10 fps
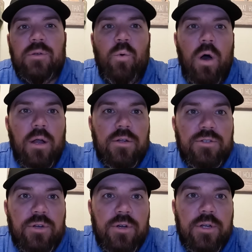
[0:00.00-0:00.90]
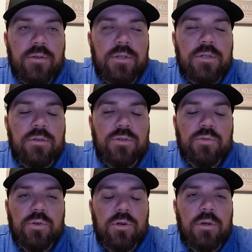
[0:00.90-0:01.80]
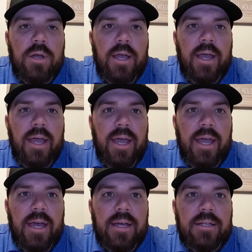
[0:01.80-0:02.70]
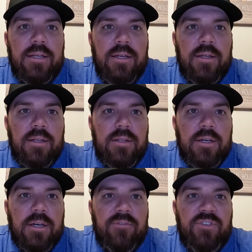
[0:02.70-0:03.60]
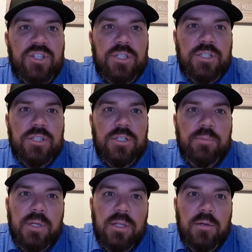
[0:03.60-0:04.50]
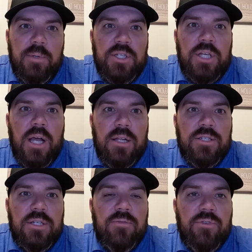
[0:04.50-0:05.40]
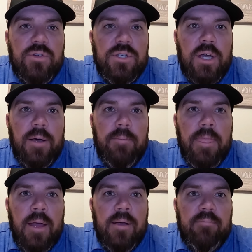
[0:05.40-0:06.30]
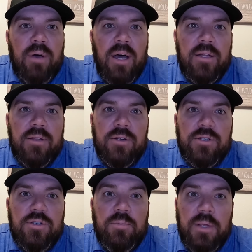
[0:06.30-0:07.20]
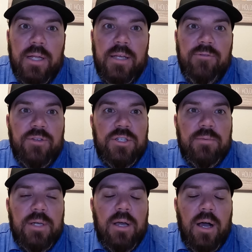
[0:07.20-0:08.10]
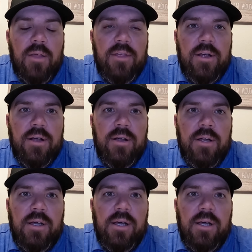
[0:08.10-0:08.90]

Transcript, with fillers: The water's dirtier than usual, and the fishing's just been a little bit challenging for some, but there's still plenty of fish to be caught there.